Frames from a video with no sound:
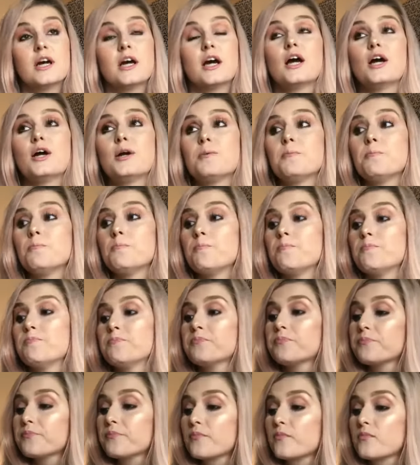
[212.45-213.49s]
I
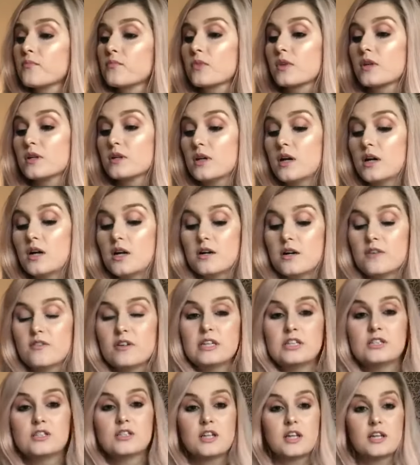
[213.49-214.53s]

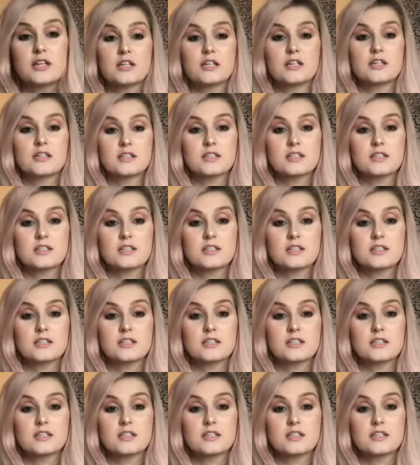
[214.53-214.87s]
really should like